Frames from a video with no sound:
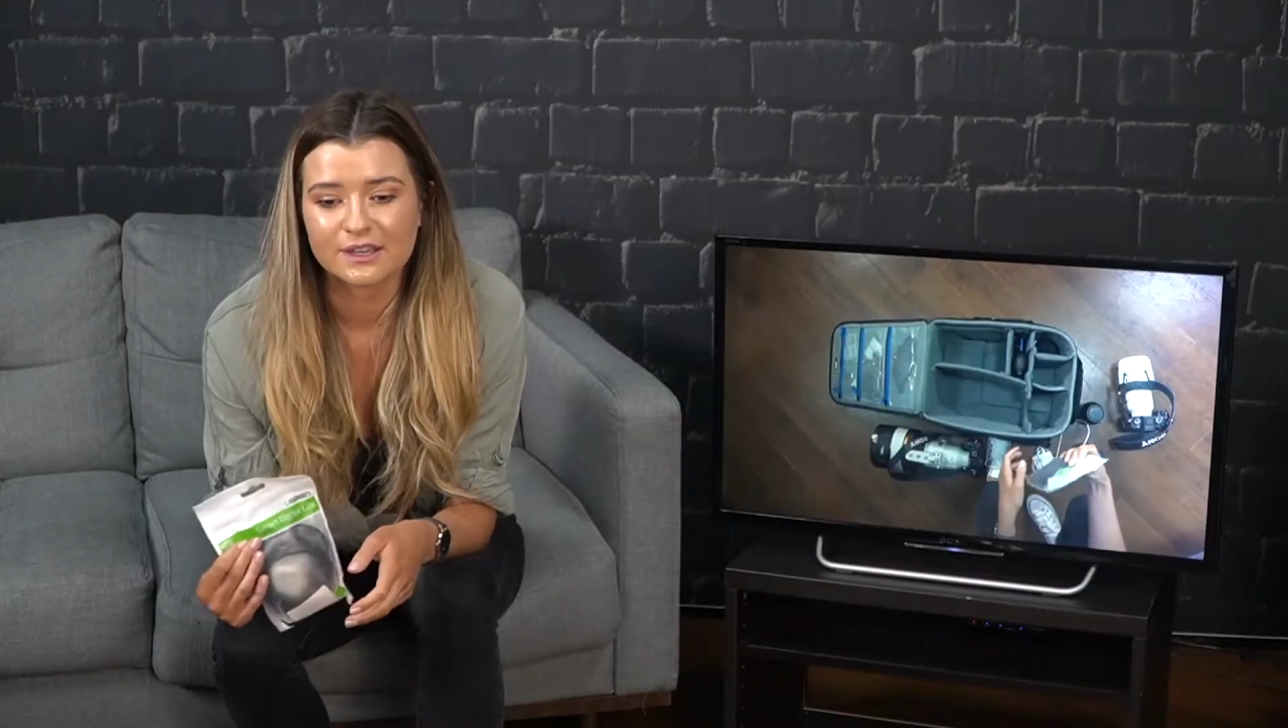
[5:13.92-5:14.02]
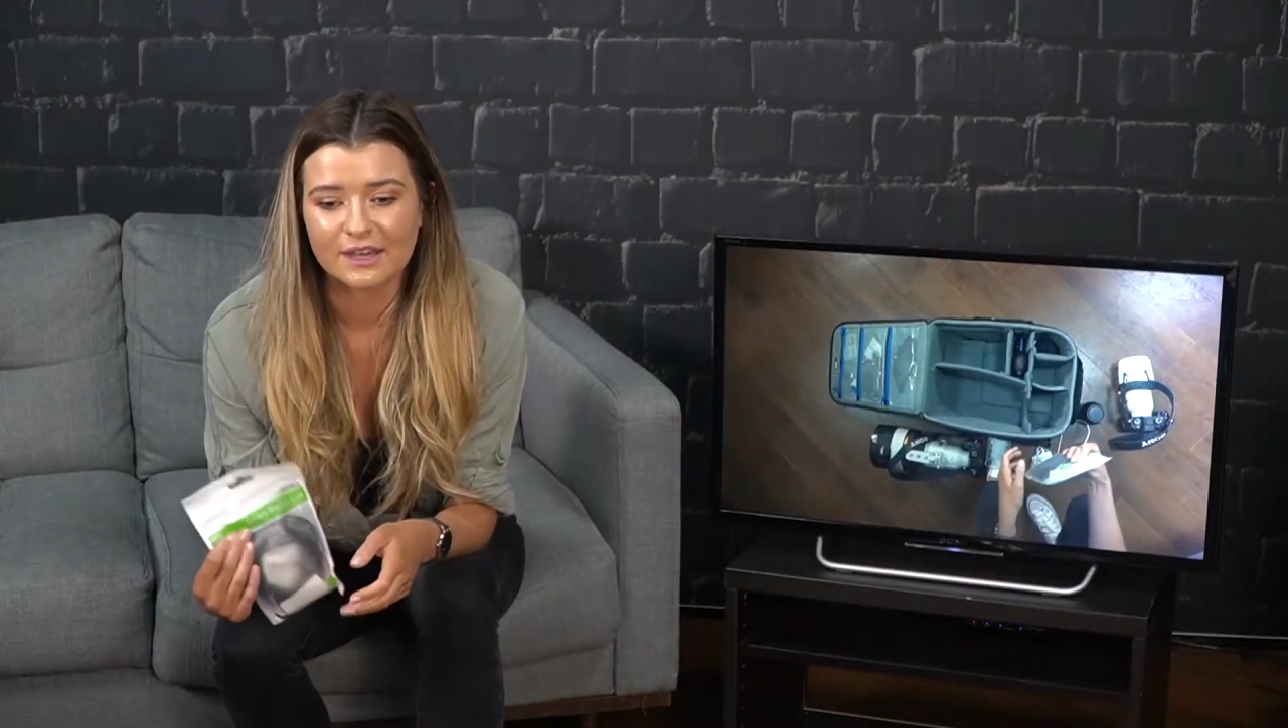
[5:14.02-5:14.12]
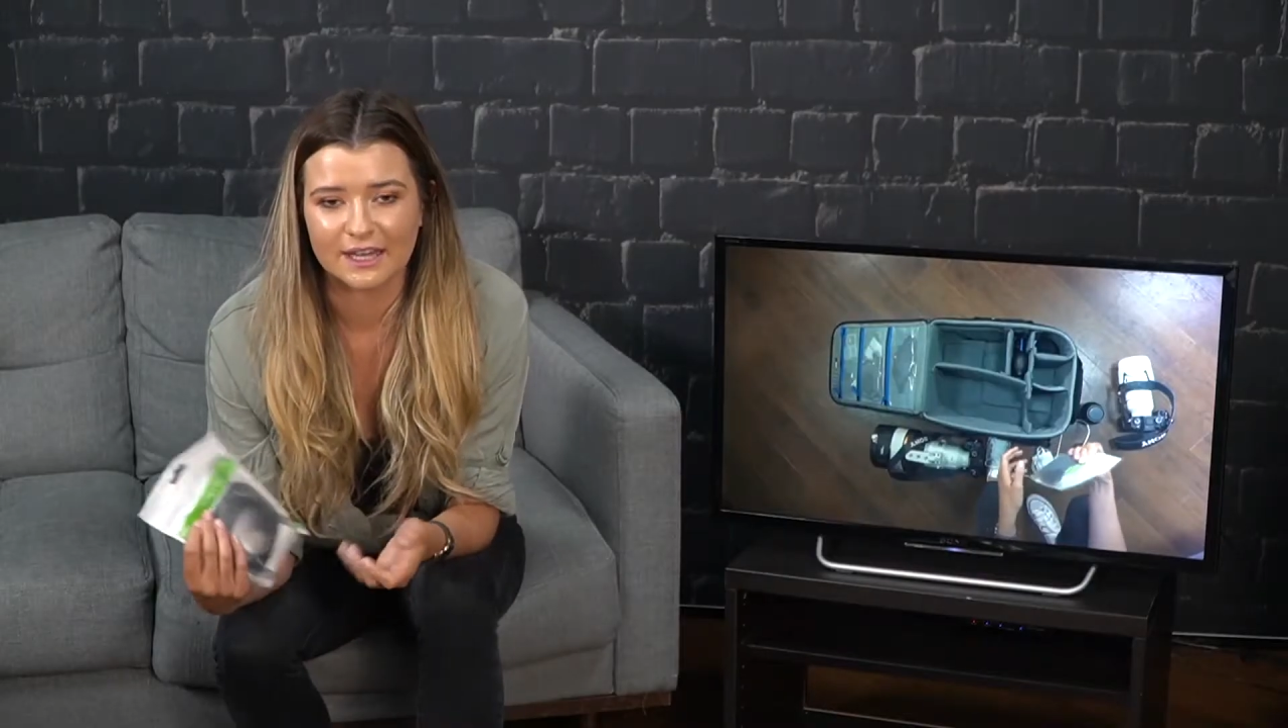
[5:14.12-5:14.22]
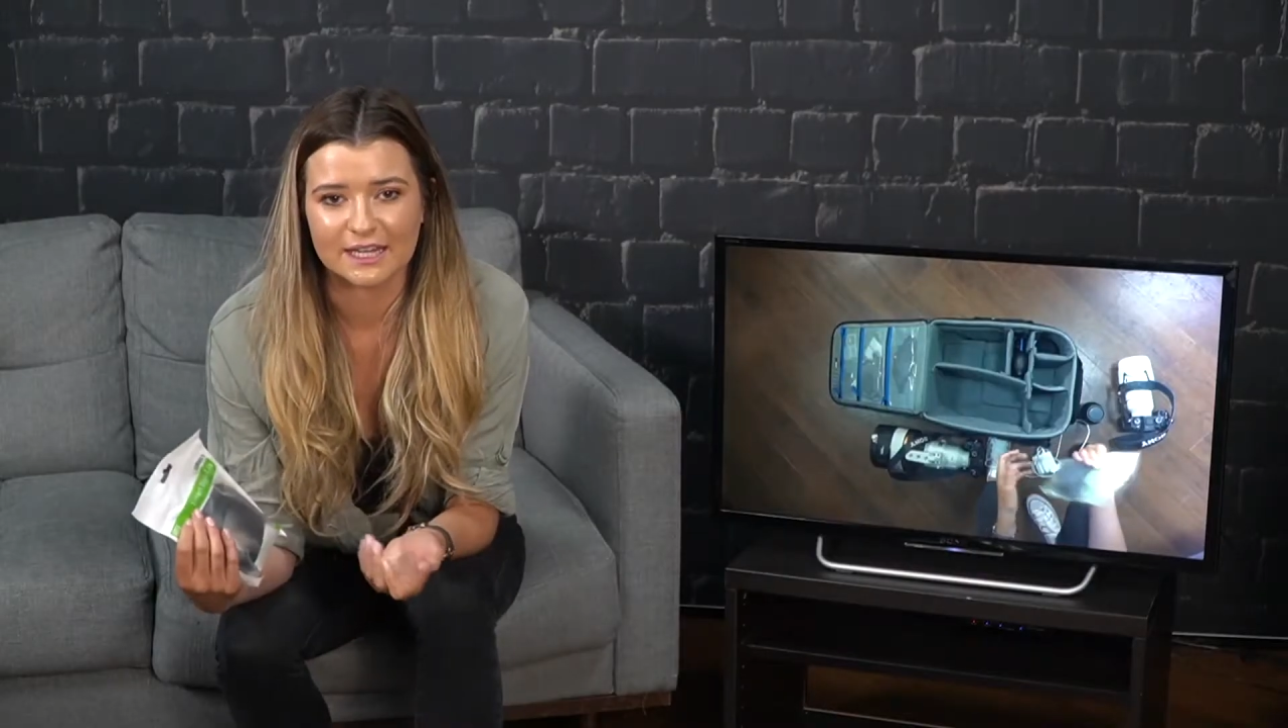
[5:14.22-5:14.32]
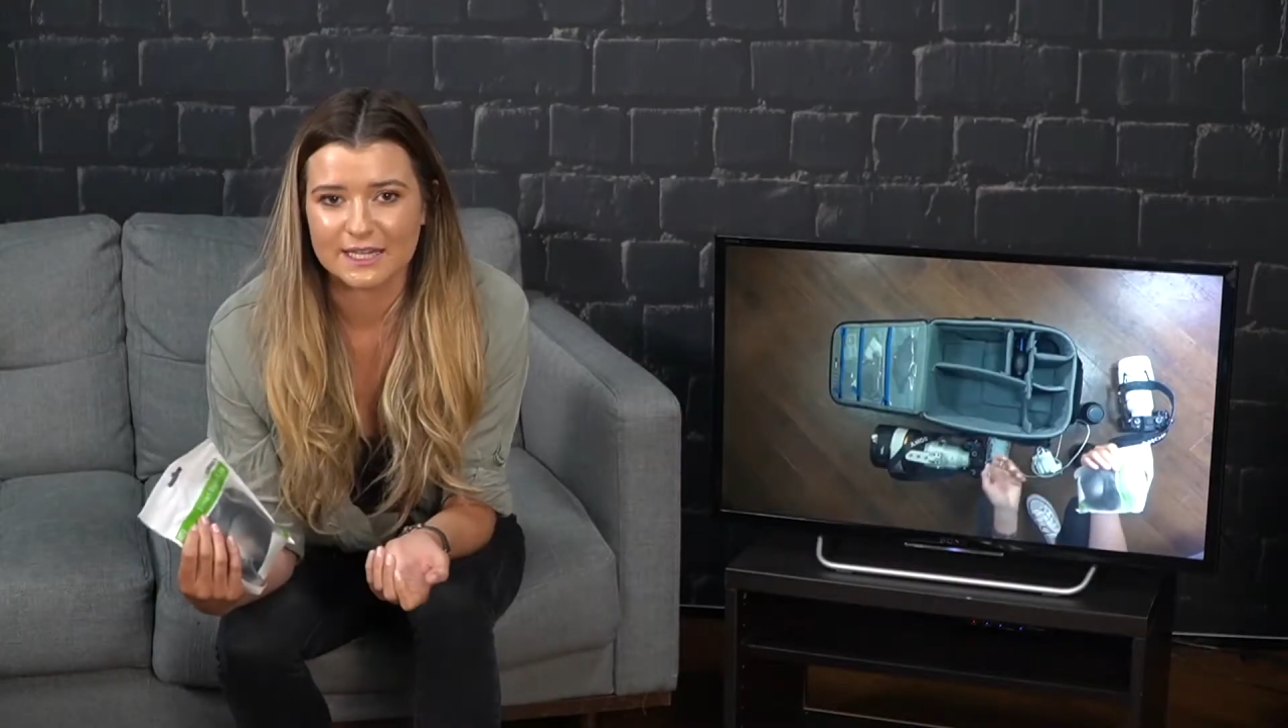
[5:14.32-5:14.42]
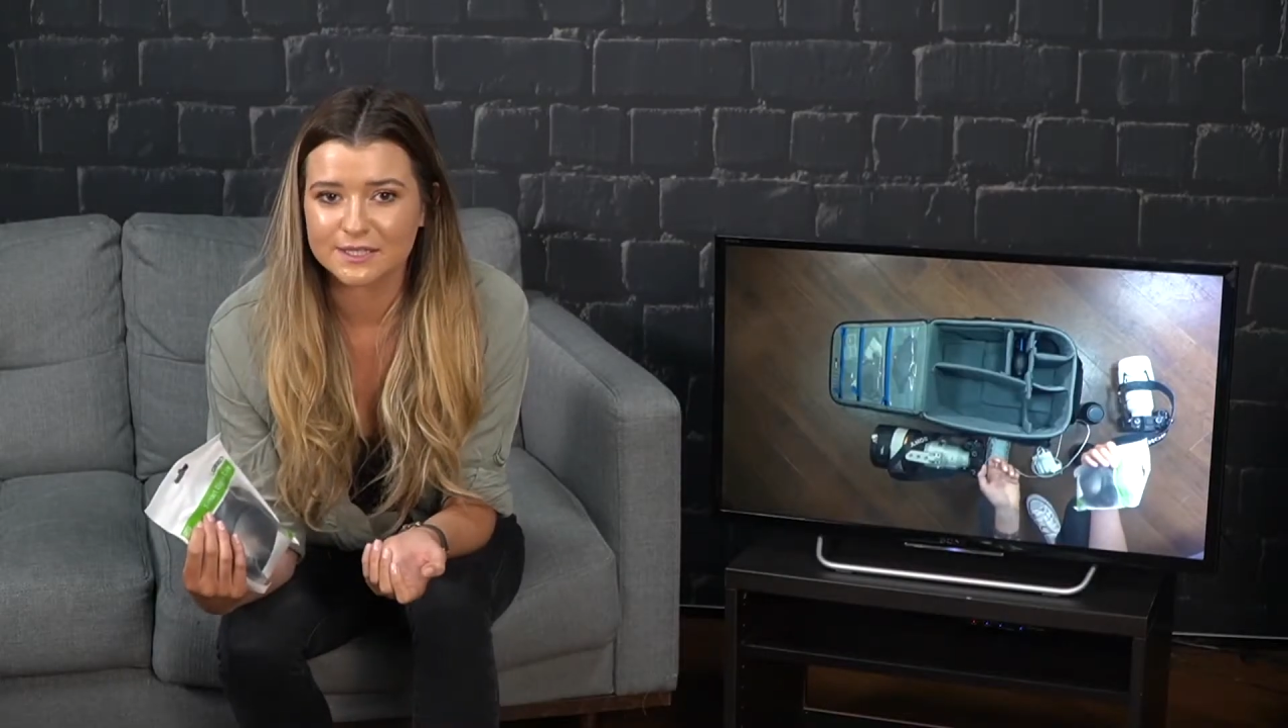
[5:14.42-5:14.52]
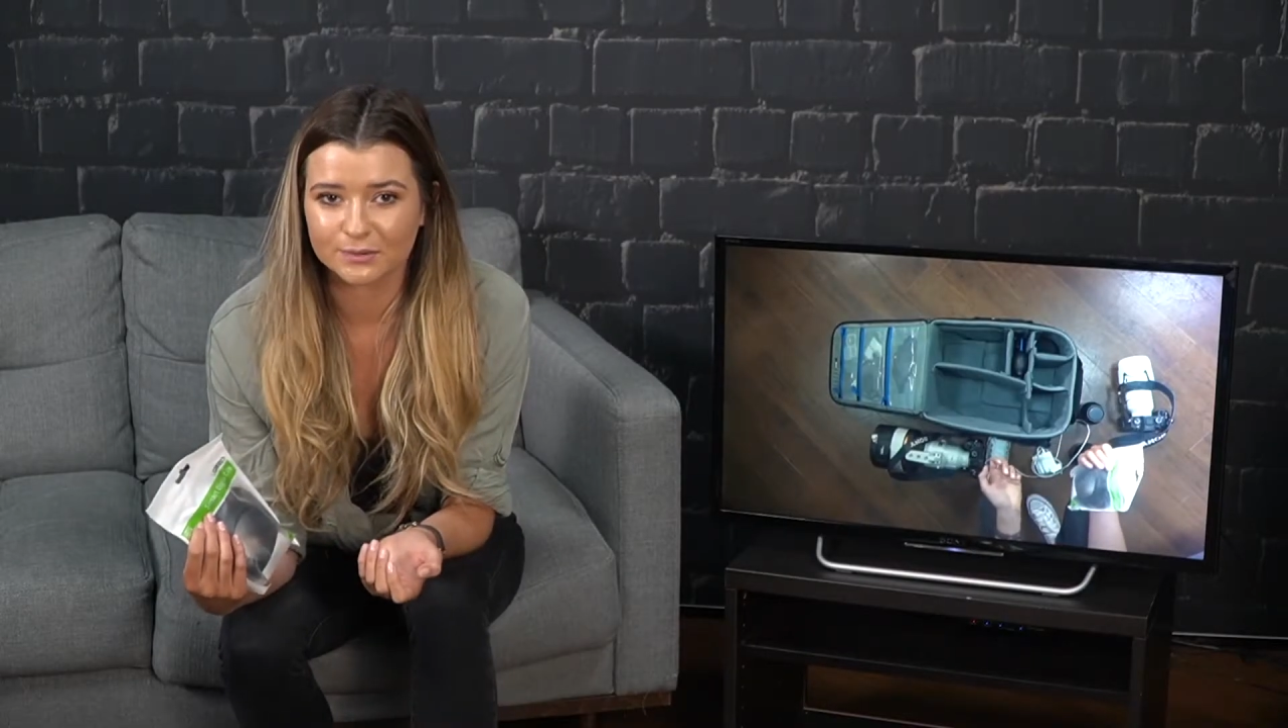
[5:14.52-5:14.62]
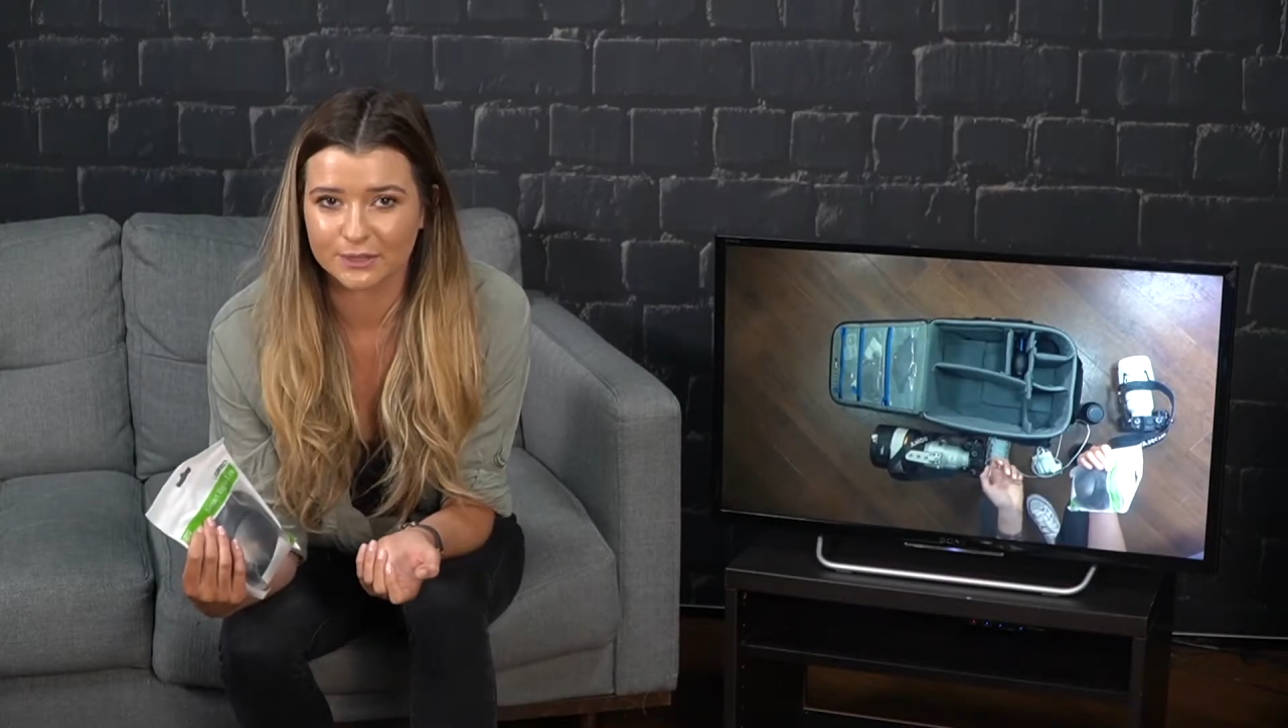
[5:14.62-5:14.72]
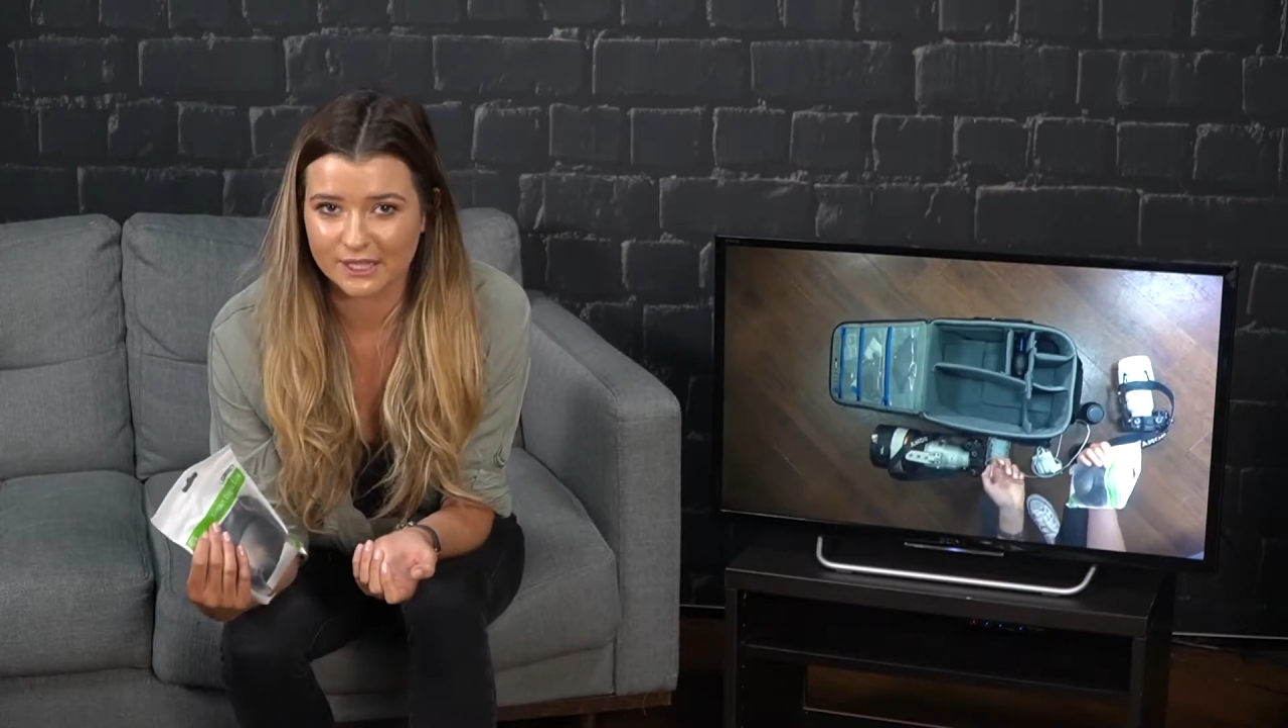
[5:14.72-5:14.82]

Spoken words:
at least one